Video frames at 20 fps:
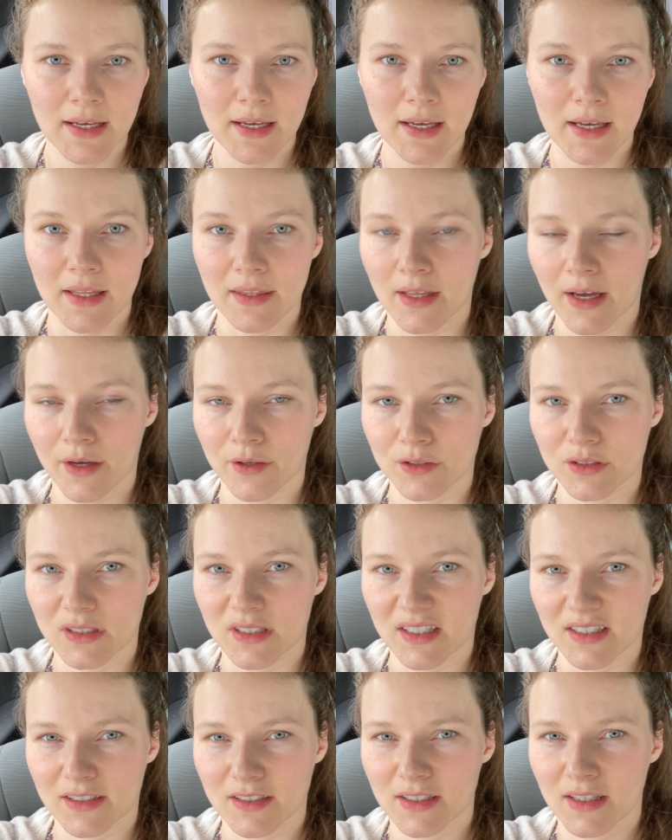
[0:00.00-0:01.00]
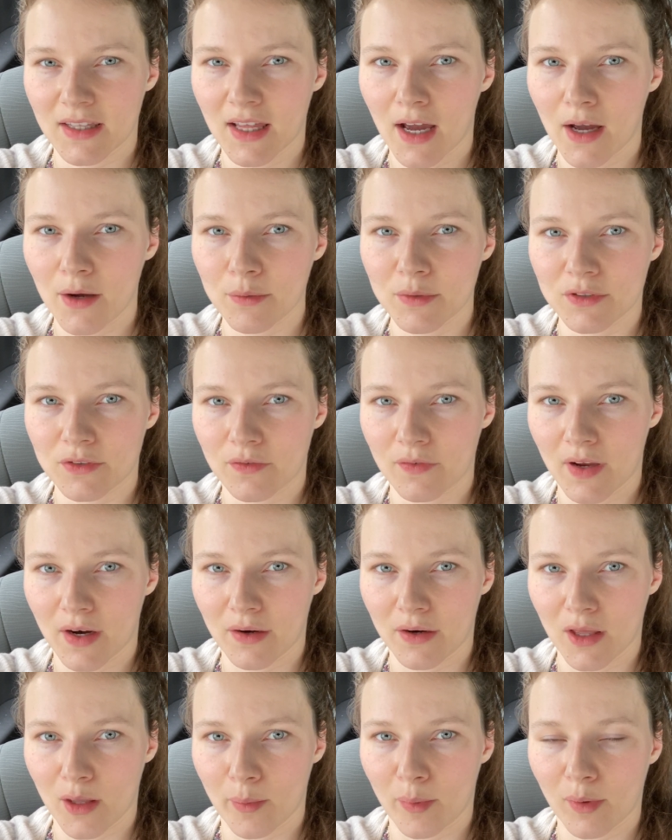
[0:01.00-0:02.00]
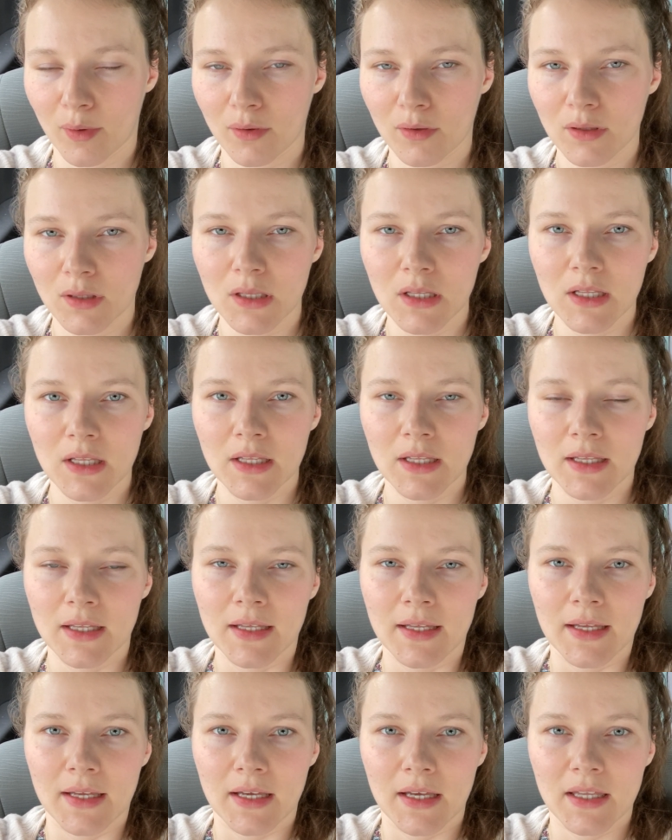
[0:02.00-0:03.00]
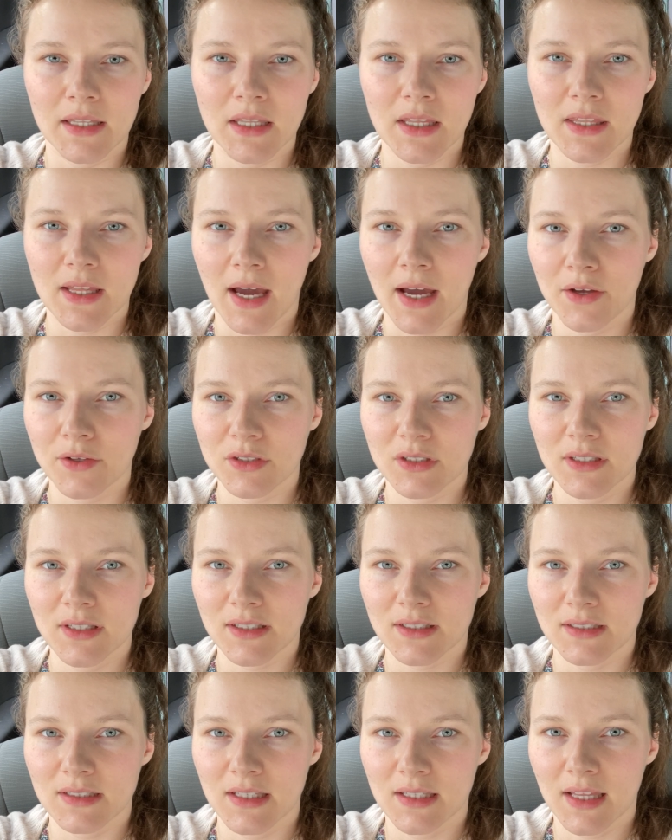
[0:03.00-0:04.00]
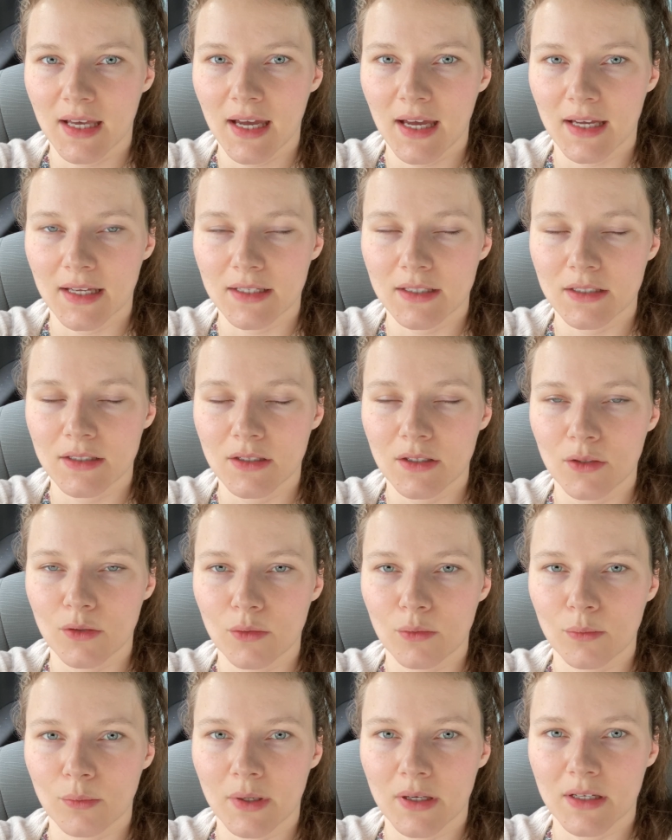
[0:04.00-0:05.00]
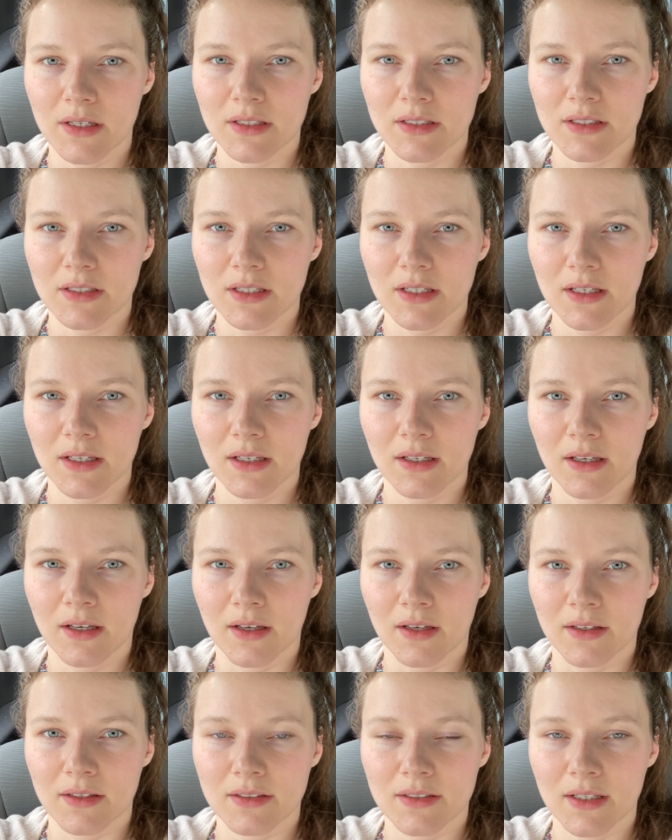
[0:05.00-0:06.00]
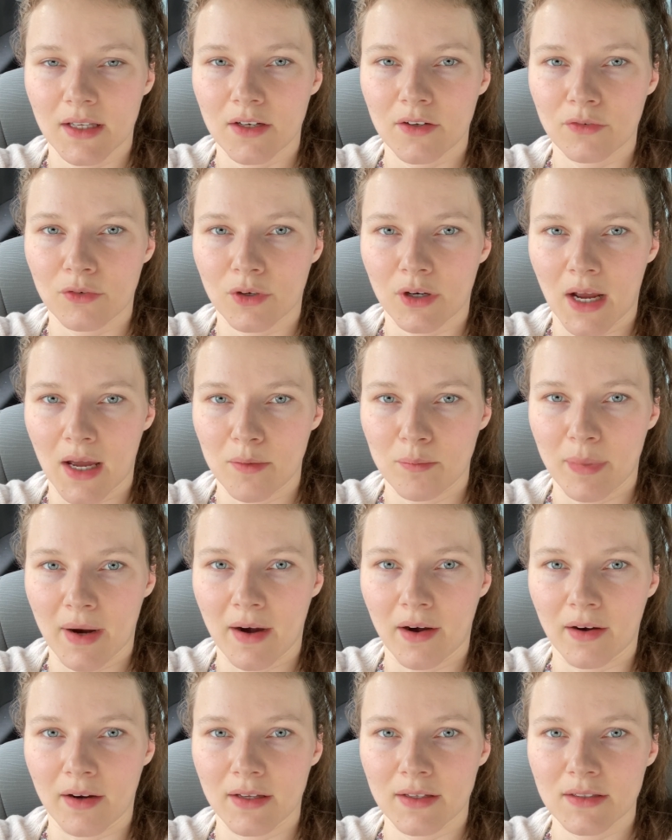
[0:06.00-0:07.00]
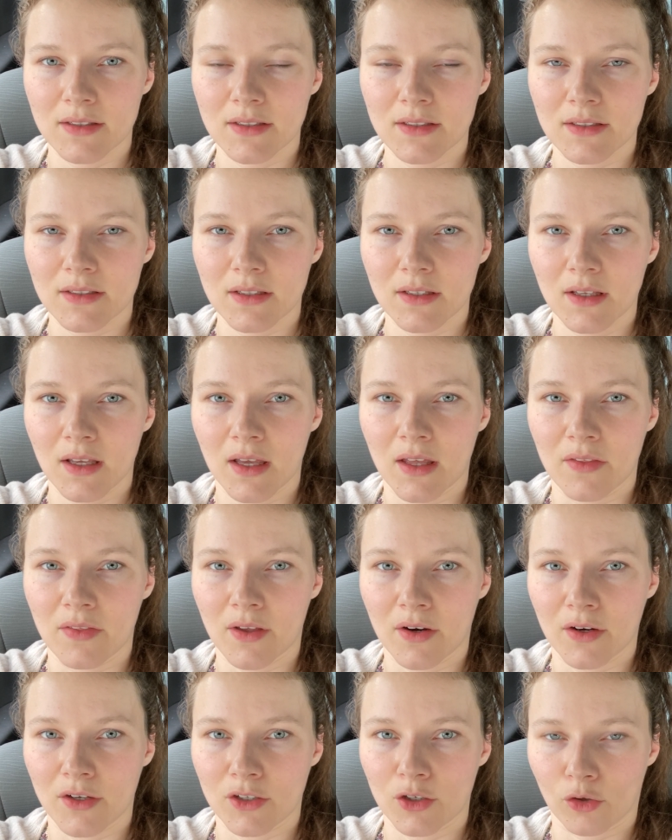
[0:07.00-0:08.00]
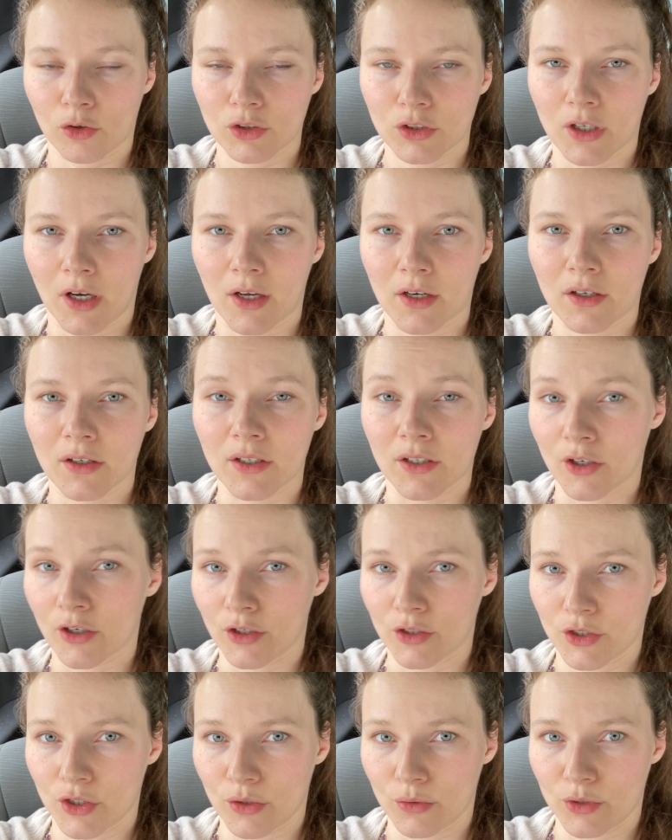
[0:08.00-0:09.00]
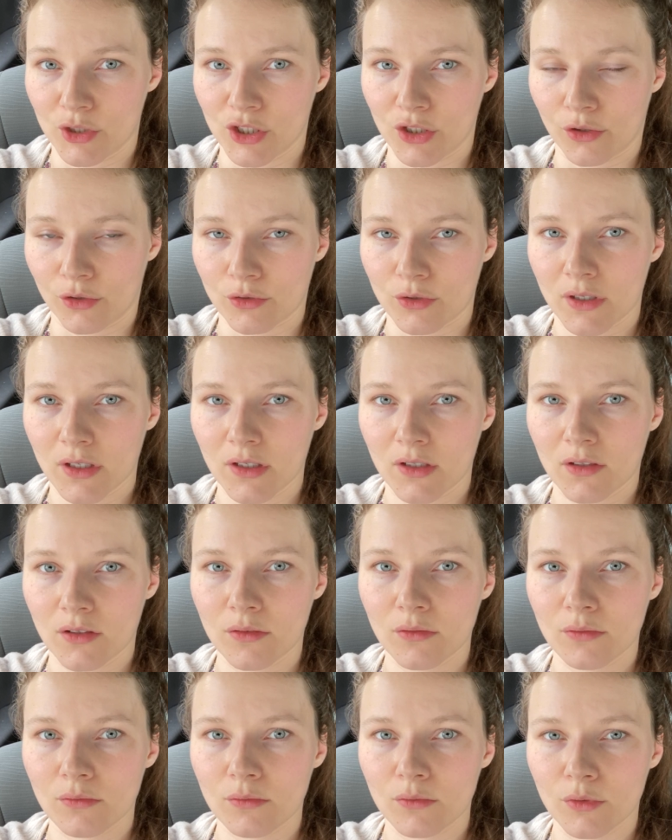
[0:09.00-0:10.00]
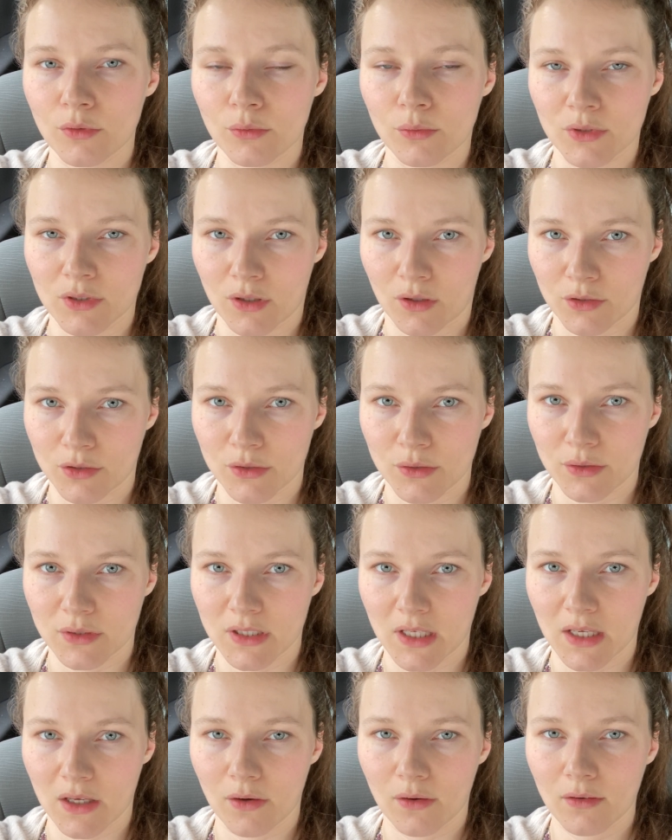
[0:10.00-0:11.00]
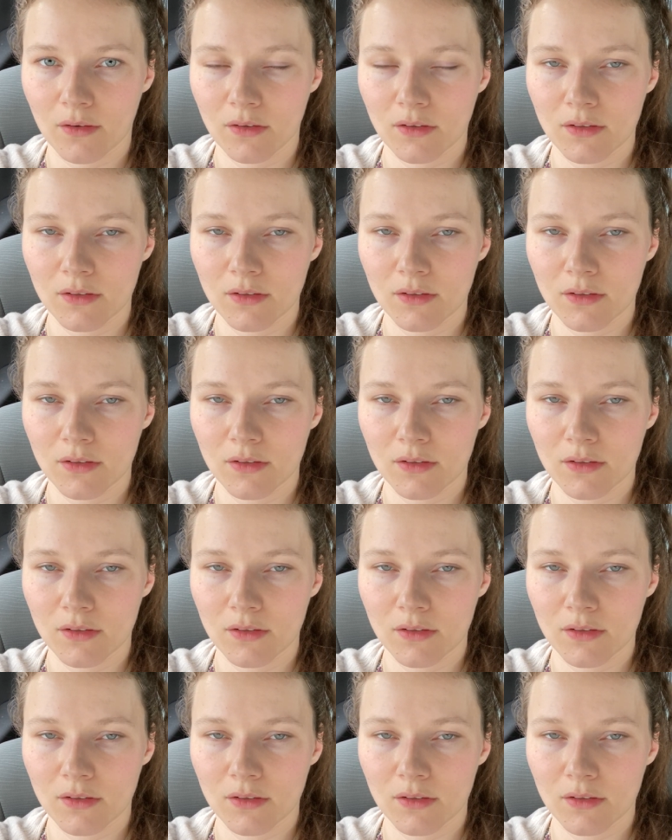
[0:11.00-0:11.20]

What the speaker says: and the house next to that was variable, and then the house next to that was a set of grandparents and their adult daughter and her 2 children, who was also single.